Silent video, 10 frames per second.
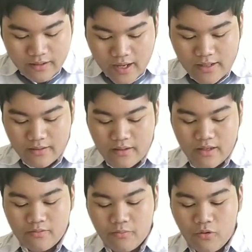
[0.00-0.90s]
That
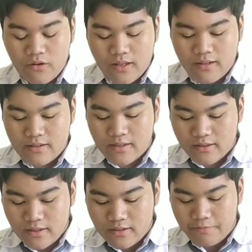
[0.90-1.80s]
is more than the
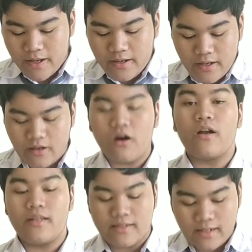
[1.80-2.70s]
city's spending
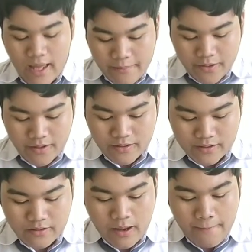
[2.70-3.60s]
on its
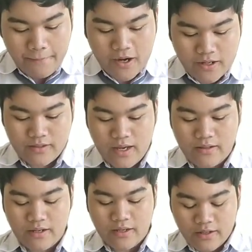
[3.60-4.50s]
libraries, parks
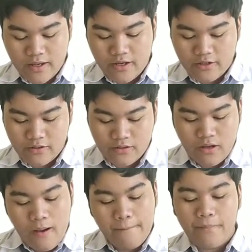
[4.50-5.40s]
and recreations,
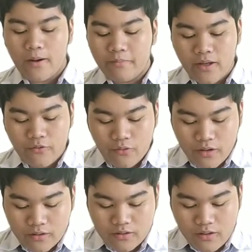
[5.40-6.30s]
public
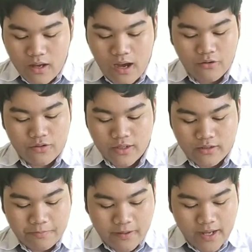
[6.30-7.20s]
works,
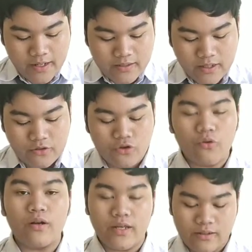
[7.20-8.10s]
housings, plannings, and
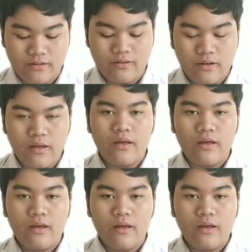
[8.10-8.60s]
zonings.